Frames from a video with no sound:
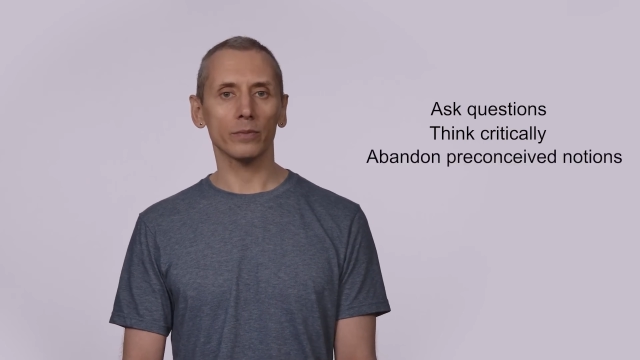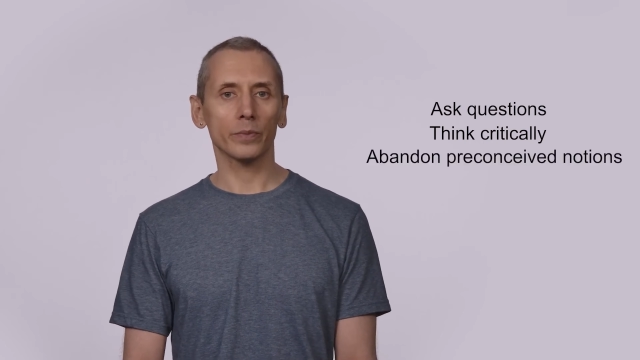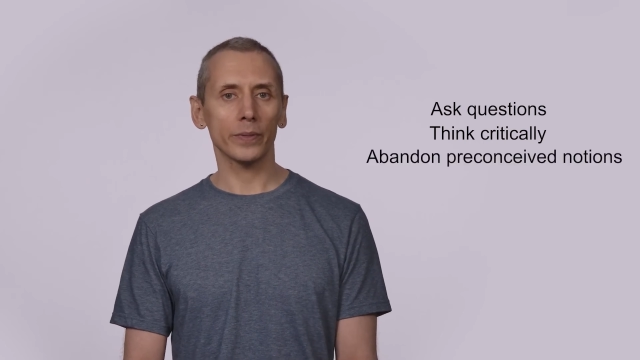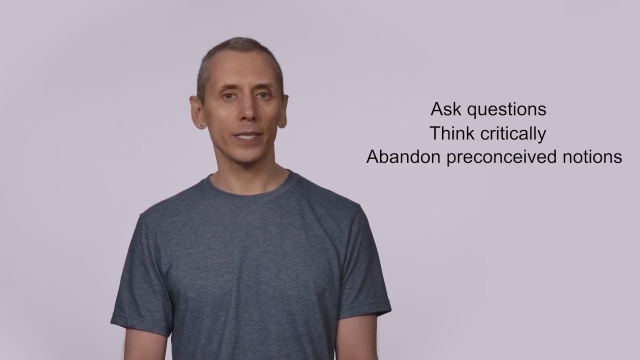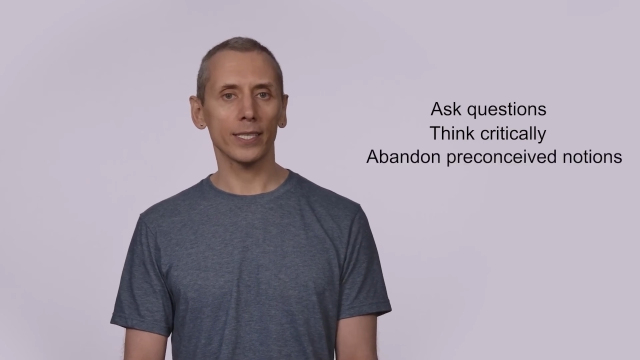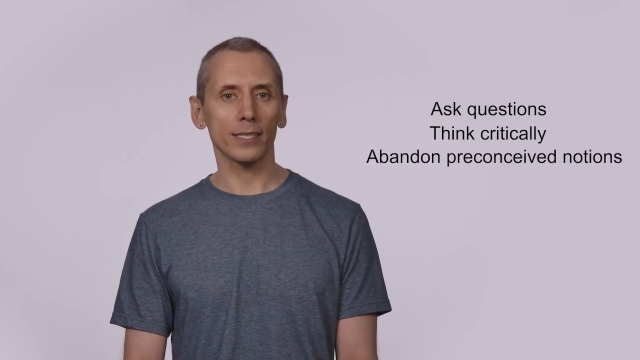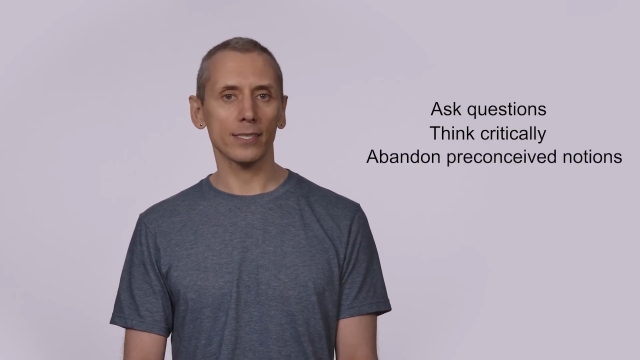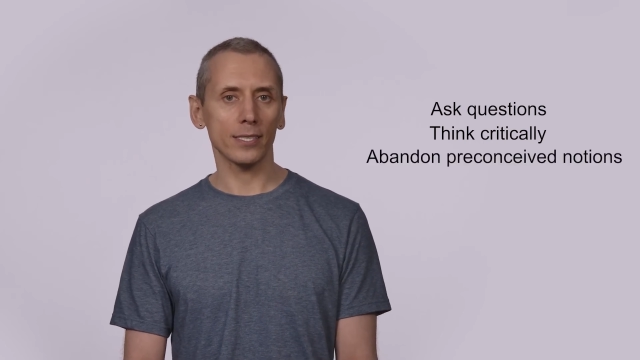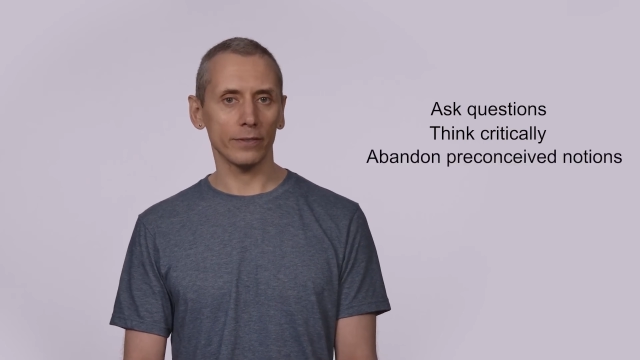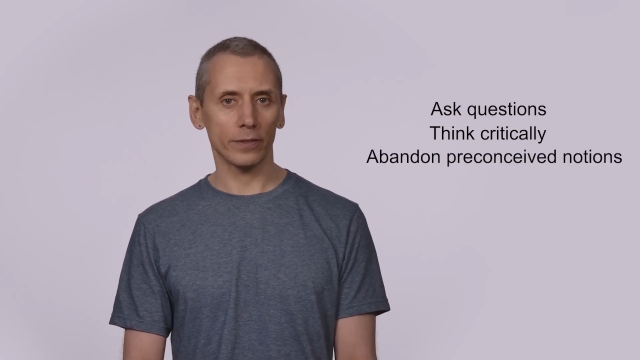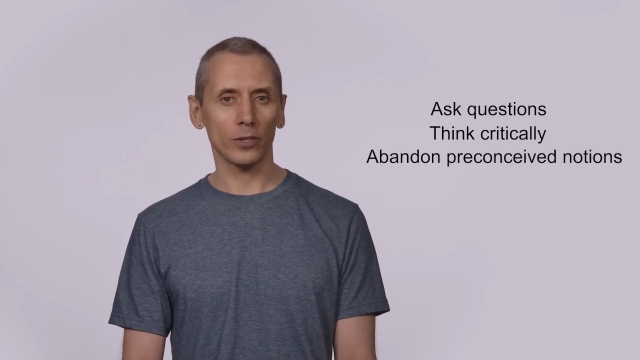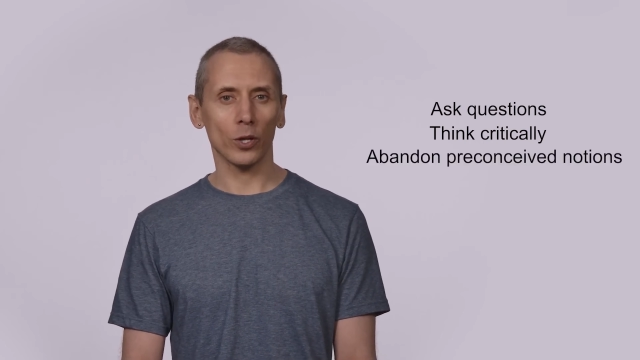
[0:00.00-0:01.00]

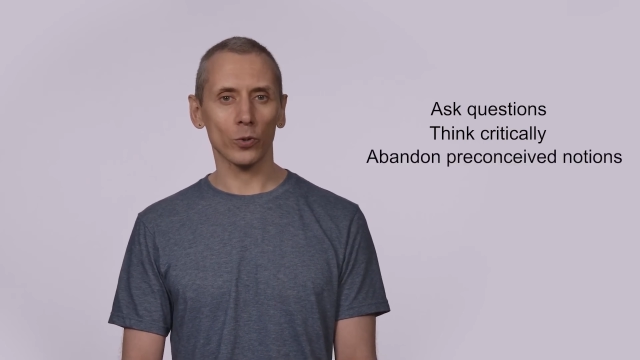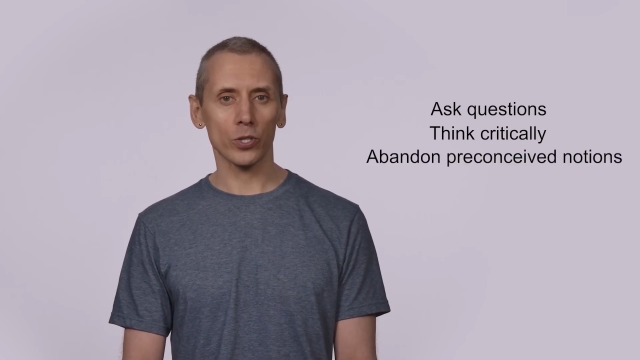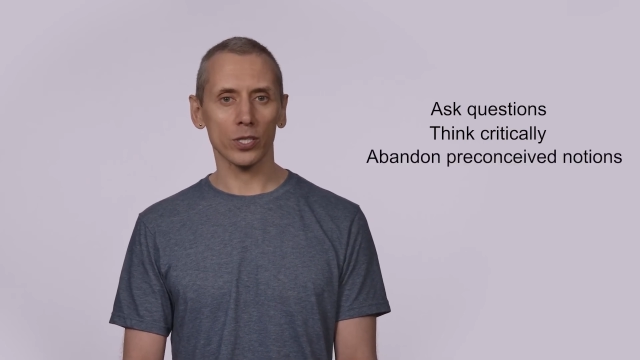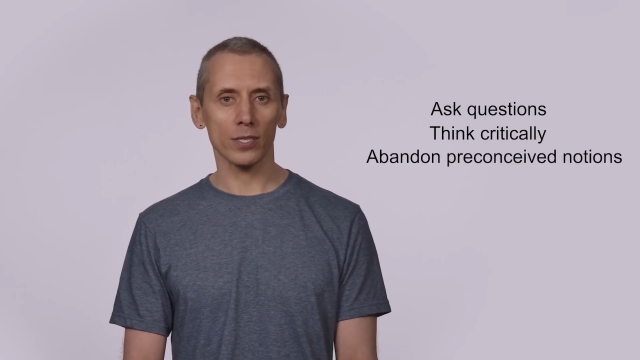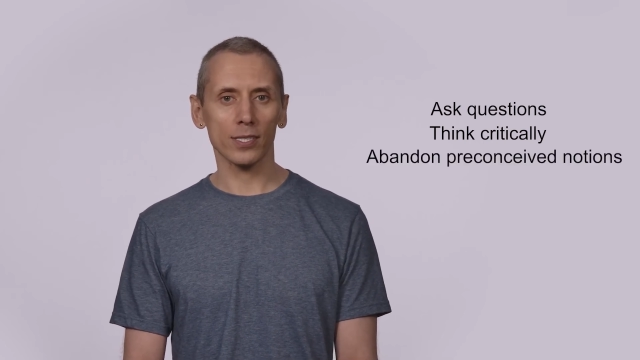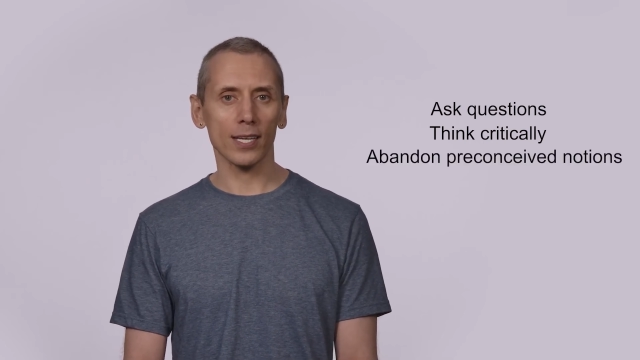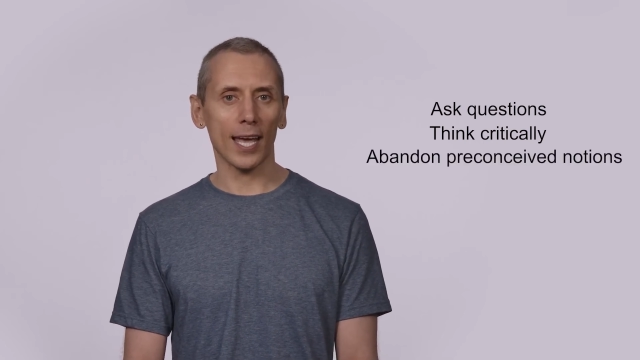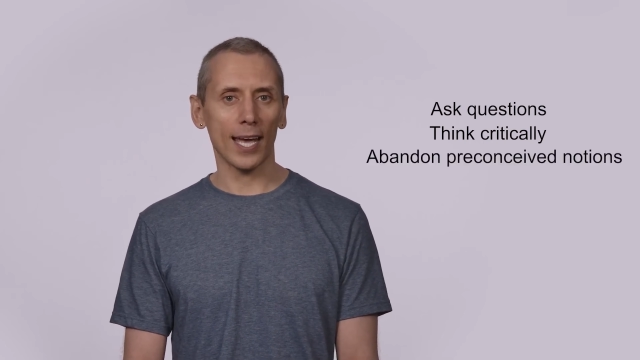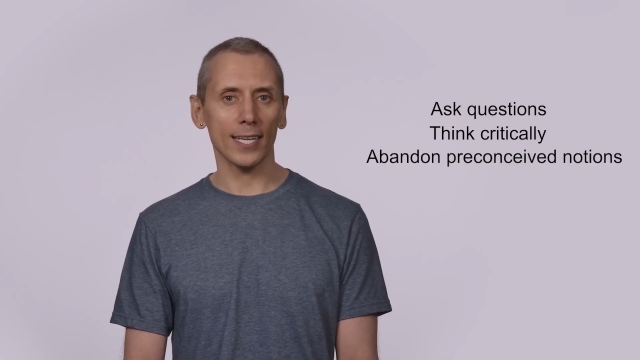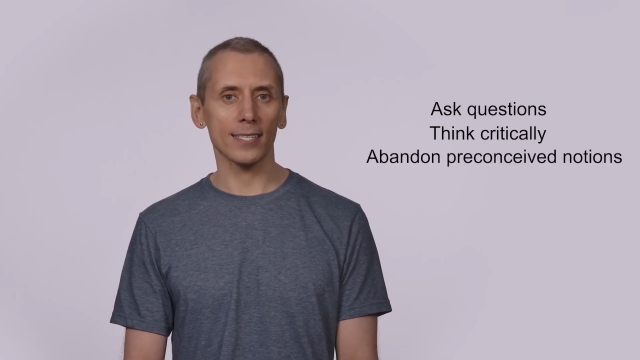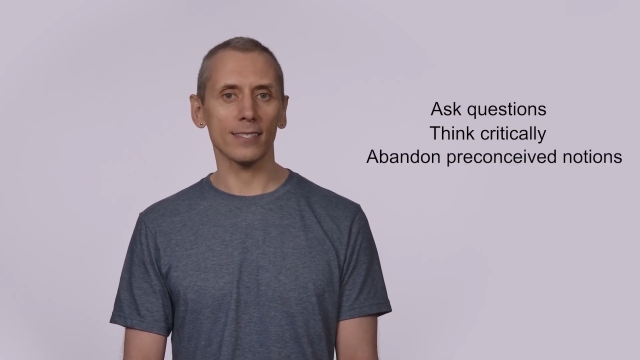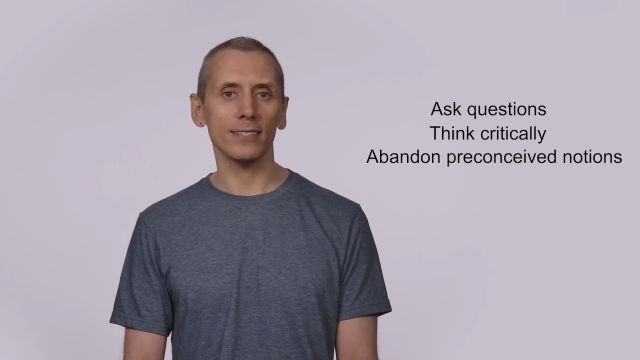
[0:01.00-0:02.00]
preconceived notions
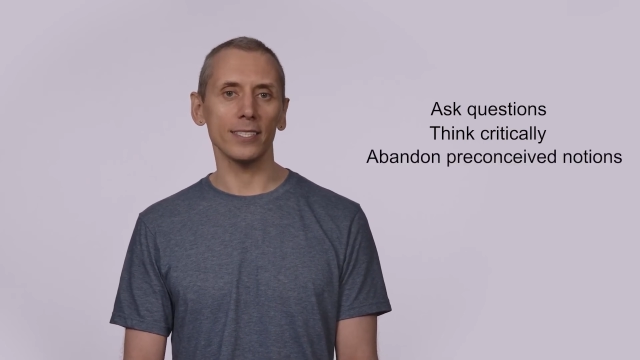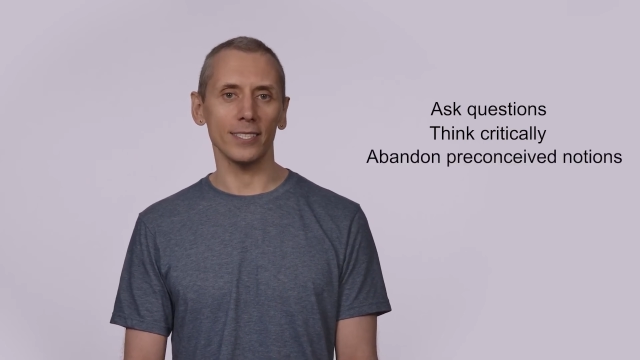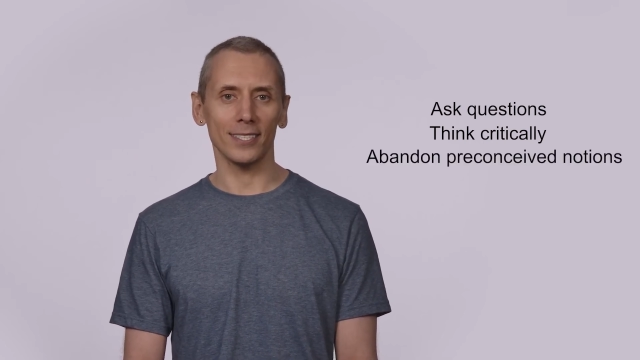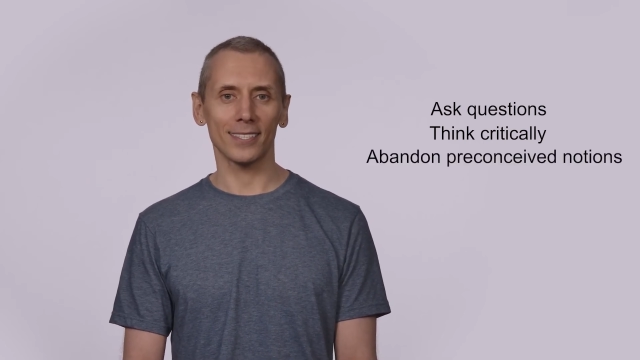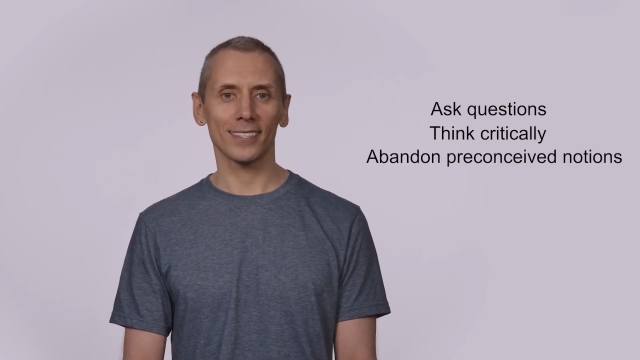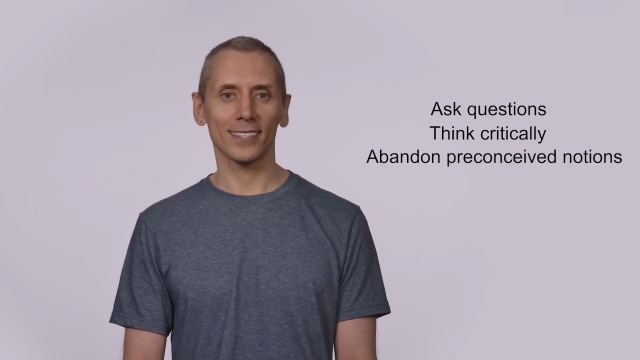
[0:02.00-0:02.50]
as needed.